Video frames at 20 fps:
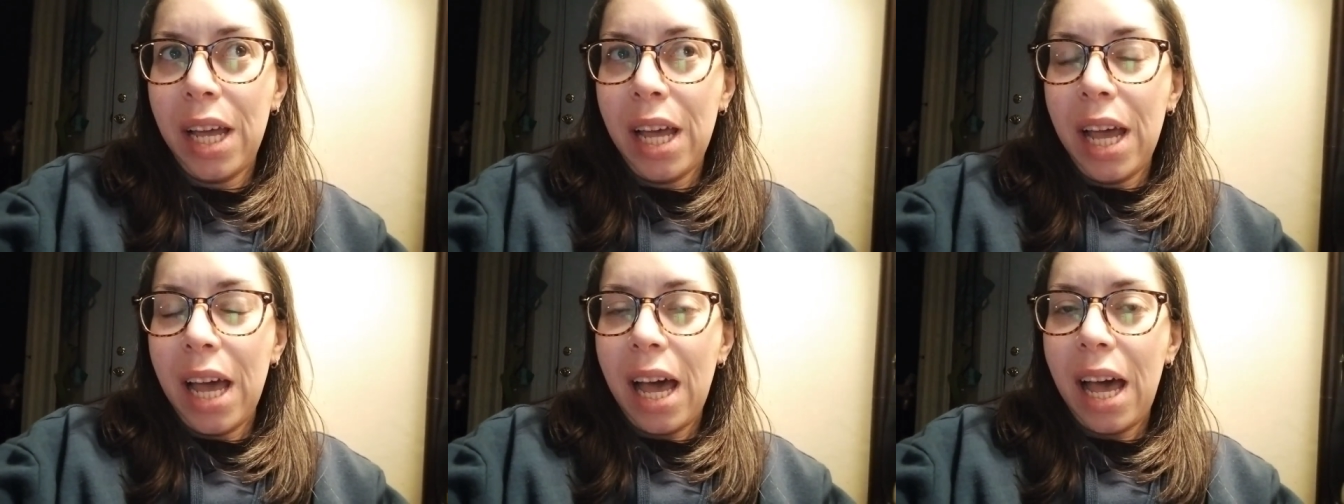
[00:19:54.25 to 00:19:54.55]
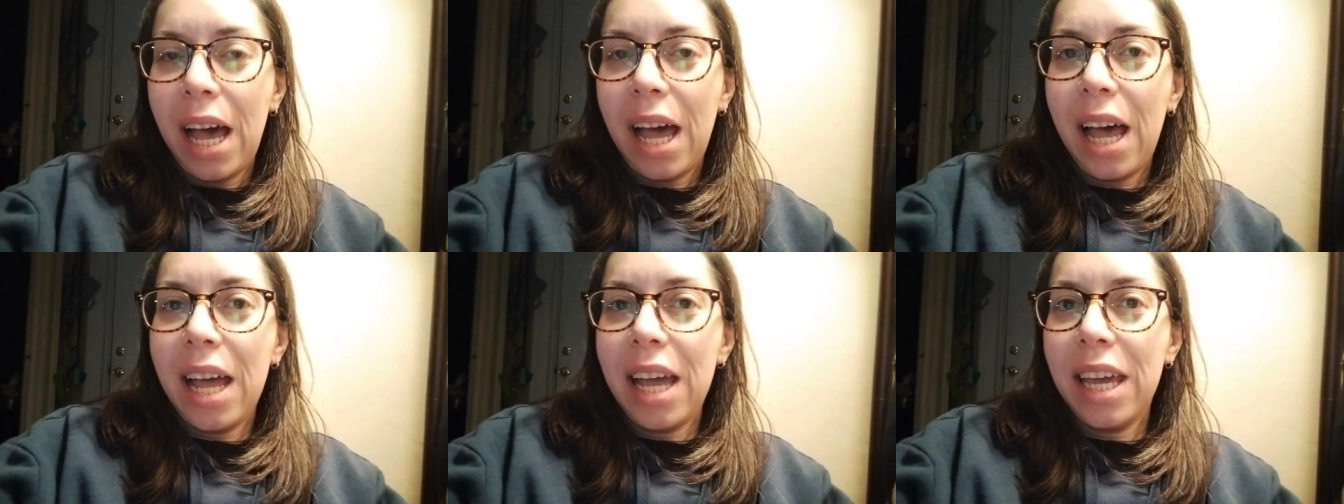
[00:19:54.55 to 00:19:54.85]

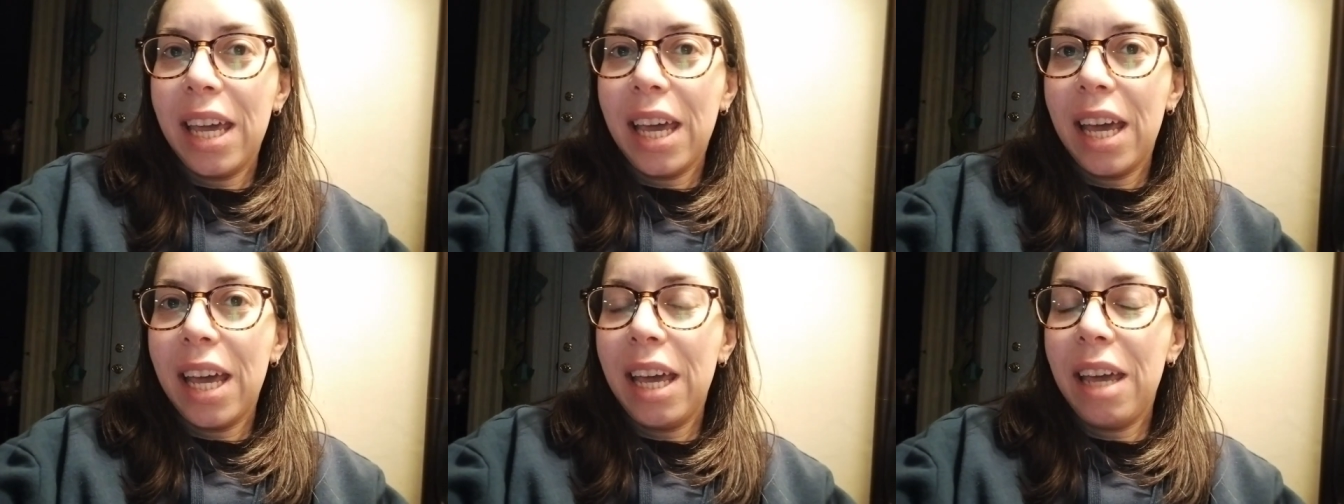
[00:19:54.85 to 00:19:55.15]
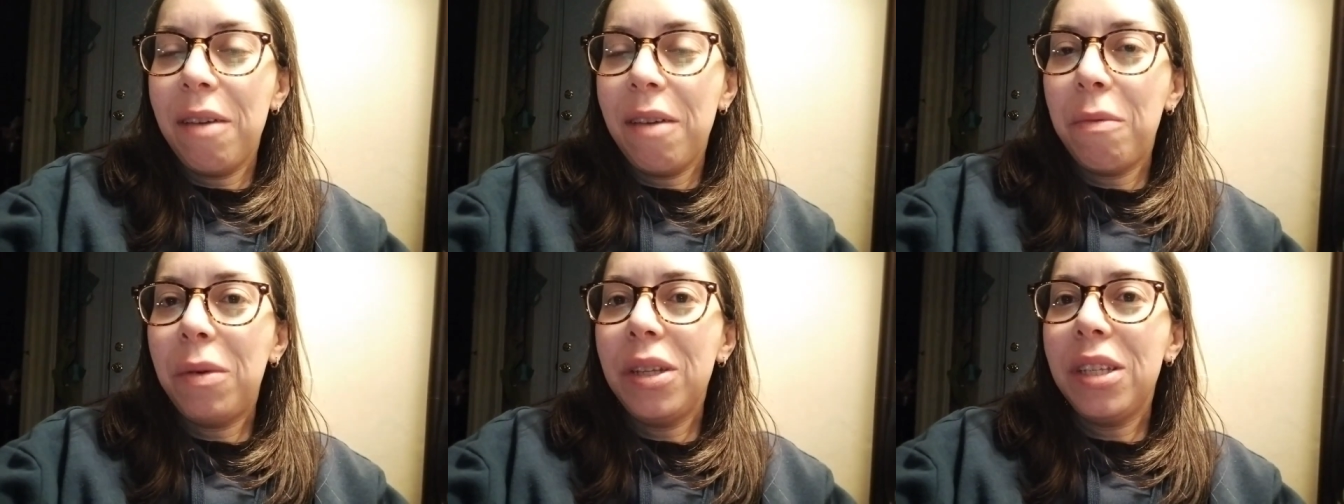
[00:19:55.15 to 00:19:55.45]
I get it
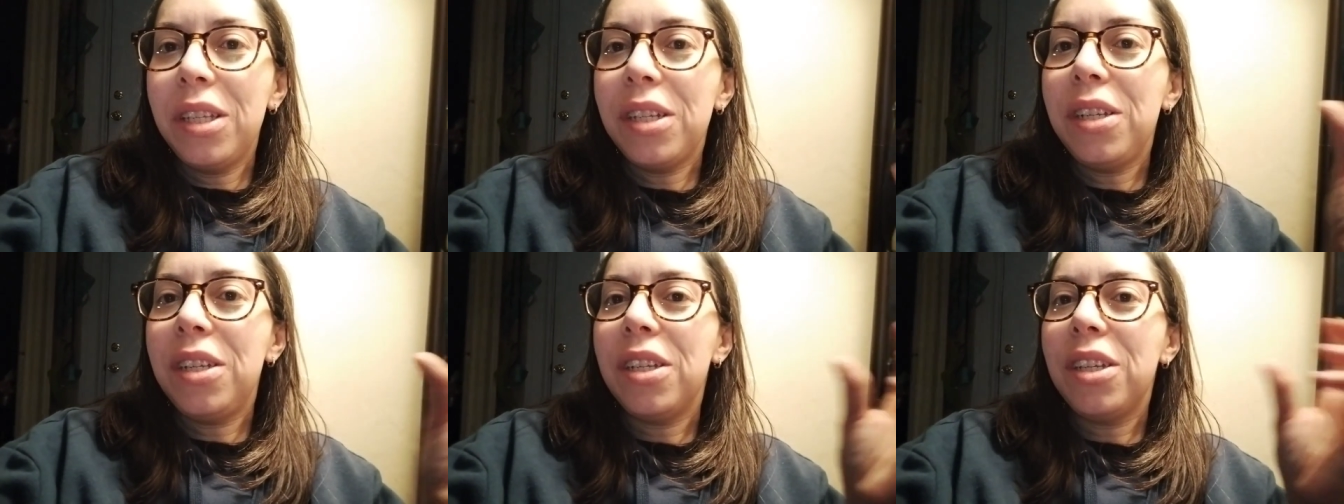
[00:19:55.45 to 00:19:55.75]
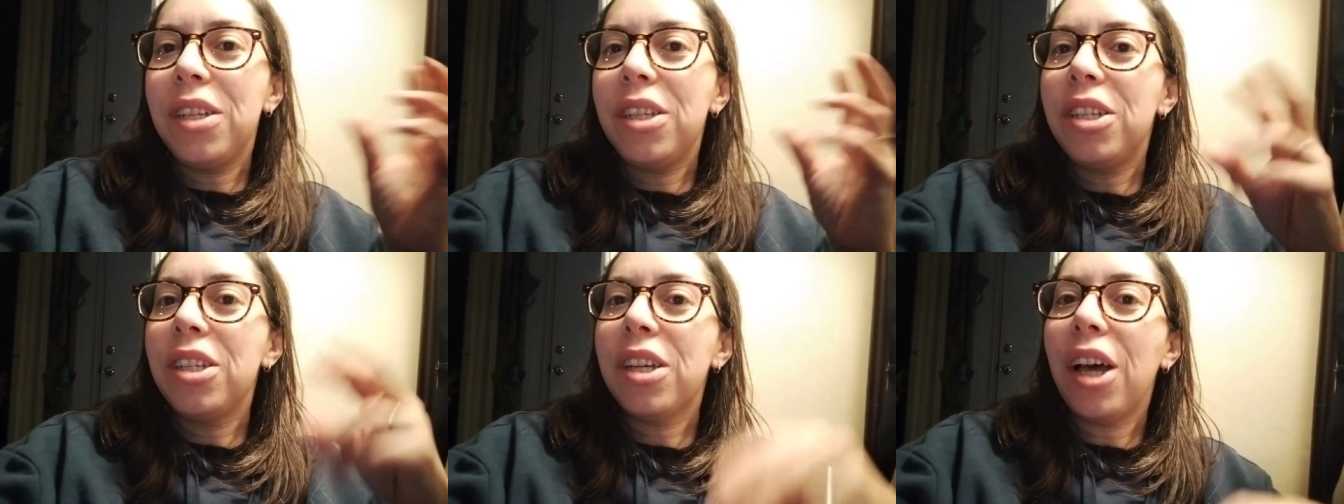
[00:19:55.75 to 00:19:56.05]
was a
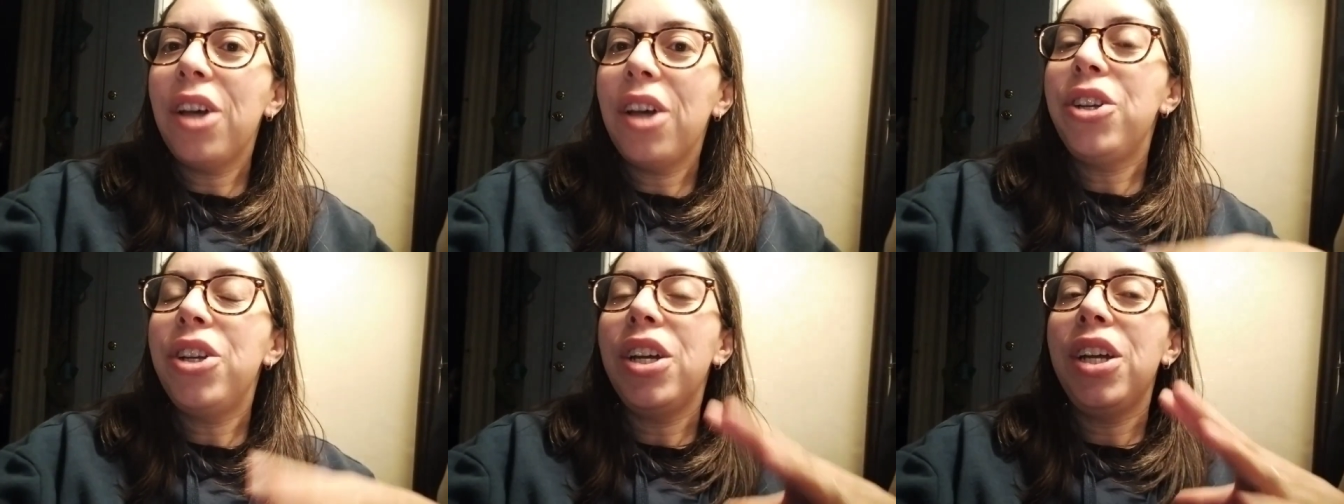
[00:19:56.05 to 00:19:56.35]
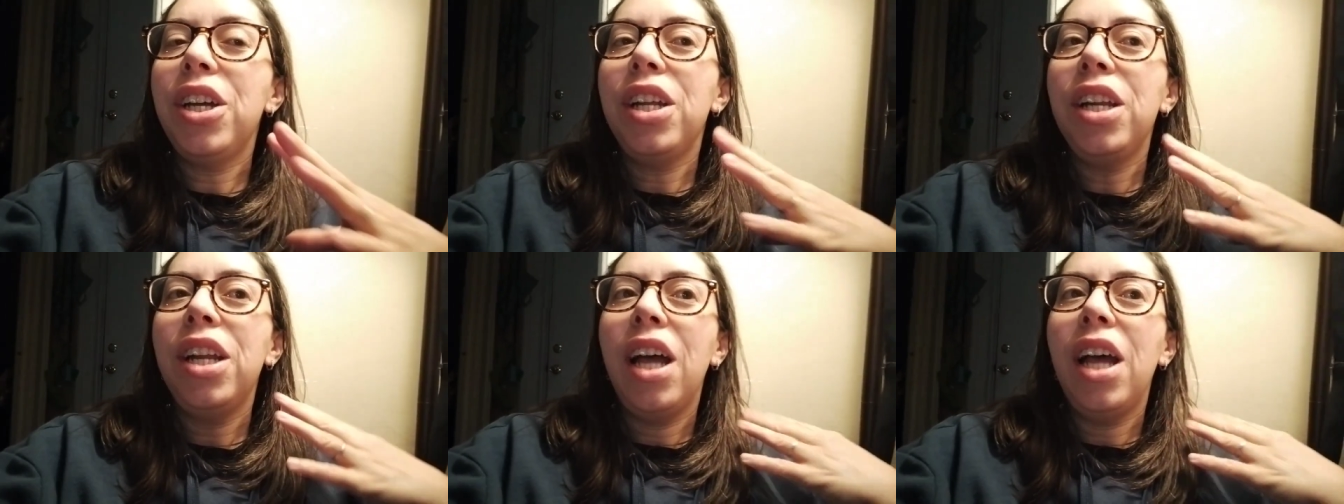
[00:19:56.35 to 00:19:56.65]

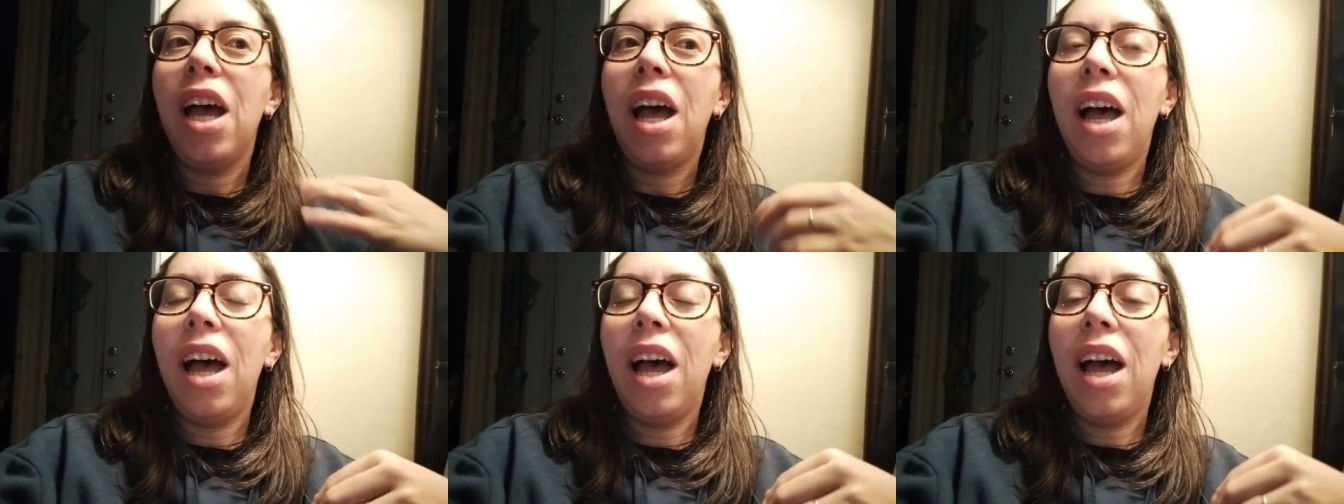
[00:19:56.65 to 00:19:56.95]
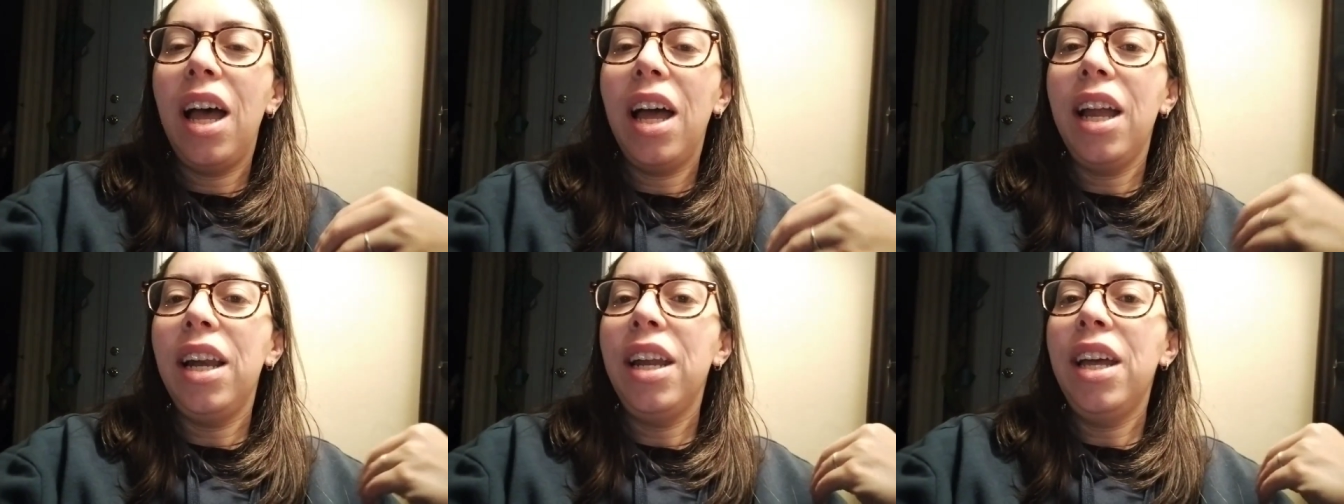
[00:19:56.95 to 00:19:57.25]
discussion
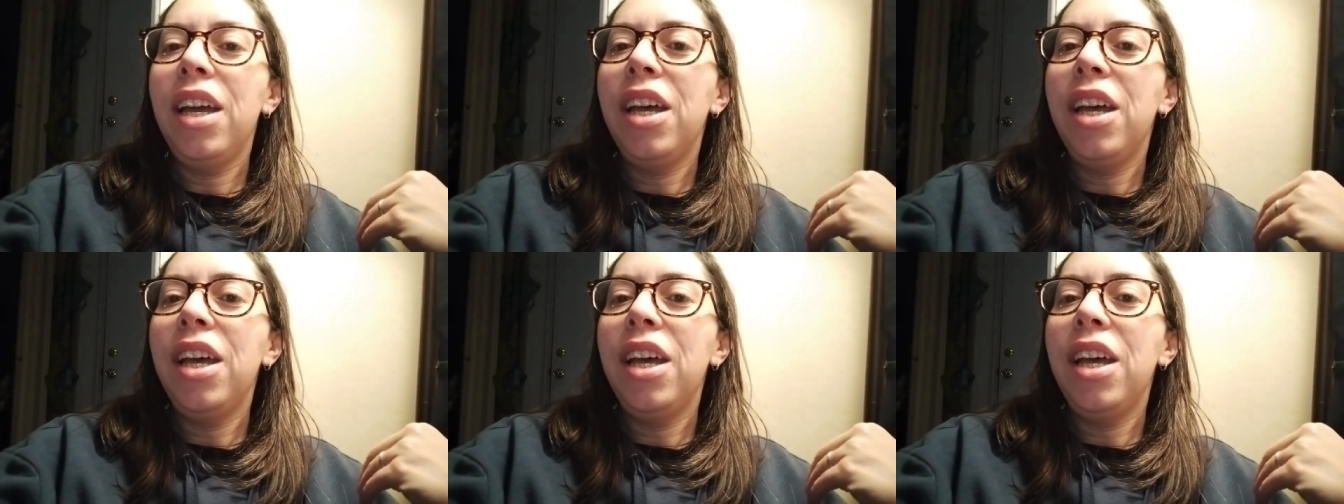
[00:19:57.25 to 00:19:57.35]
on